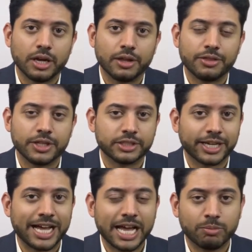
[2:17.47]
things
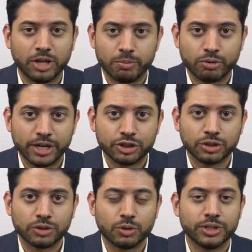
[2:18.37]
like high blood
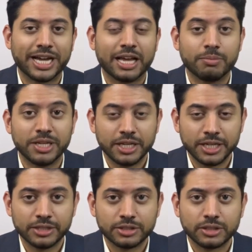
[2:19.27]
pressure or
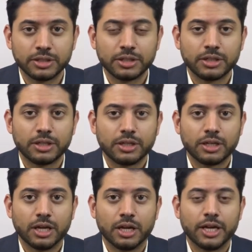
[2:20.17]
diabetes,
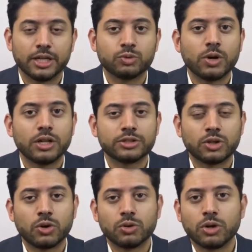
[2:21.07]
as well as a
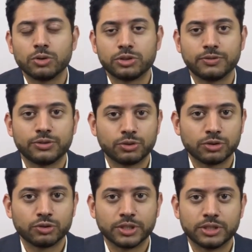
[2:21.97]
whole host of
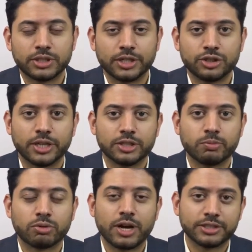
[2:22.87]
surgeries such as
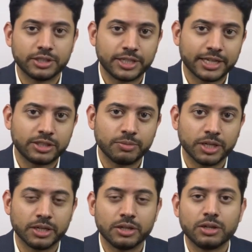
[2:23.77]

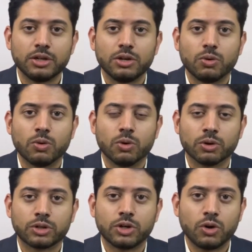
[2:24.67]
prostatectomy
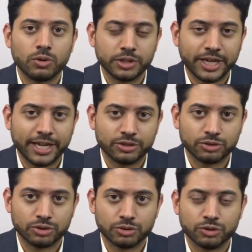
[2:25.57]
or colon cancer
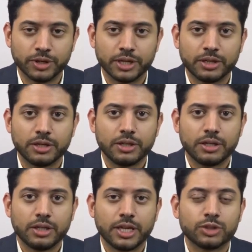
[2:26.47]
surgery,
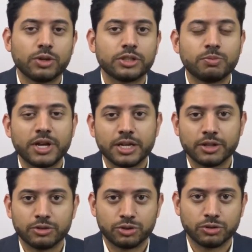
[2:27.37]
as well as many
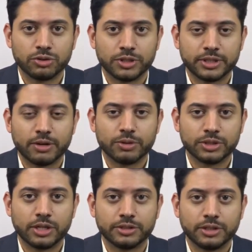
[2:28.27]
other surgeries that
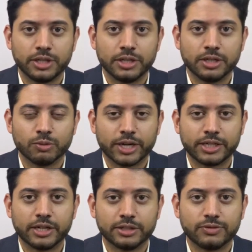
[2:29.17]
result in
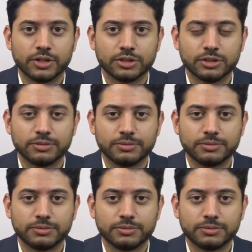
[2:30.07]
erectile dysfunction.